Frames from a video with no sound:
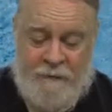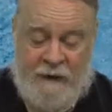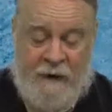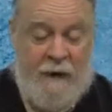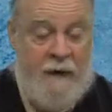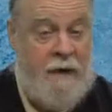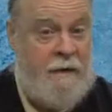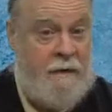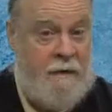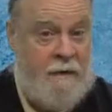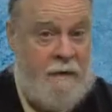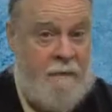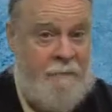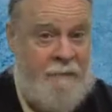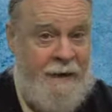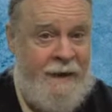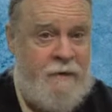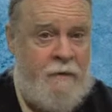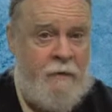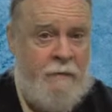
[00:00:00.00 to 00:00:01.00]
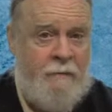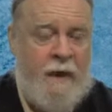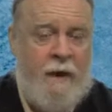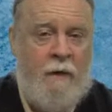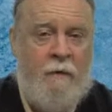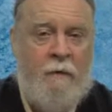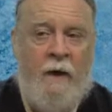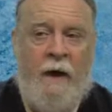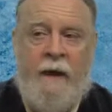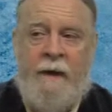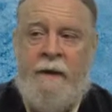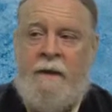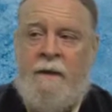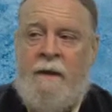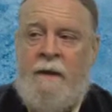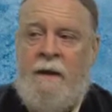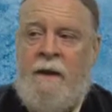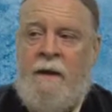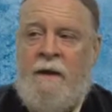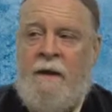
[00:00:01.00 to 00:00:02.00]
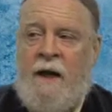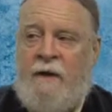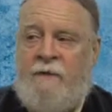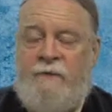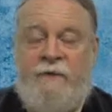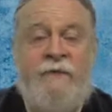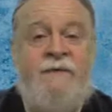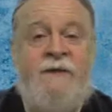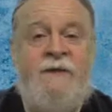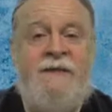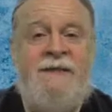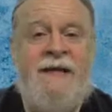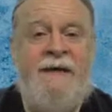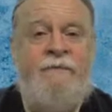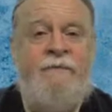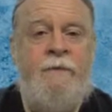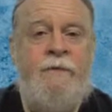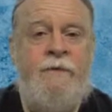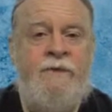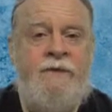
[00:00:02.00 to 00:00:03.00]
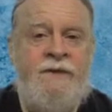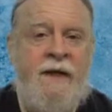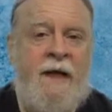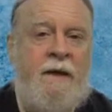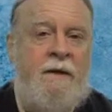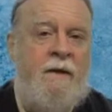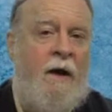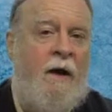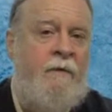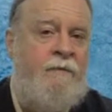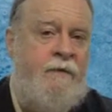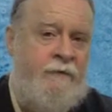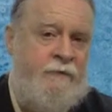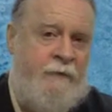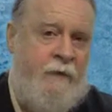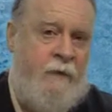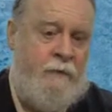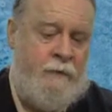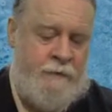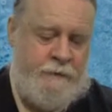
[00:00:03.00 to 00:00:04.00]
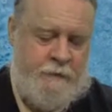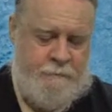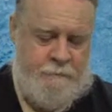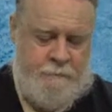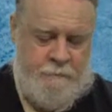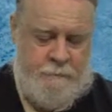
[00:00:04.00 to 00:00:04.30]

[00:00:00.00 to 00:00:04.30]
uh, uh, medical marijuana got 57% of the vote.